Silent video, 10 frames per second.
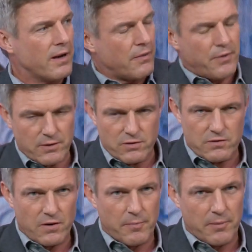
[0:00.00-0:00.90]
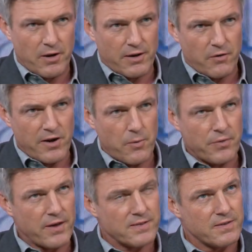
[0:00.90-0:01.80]
I think Suleiman will agree with
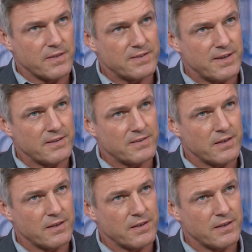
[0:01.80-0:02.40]
this in the sense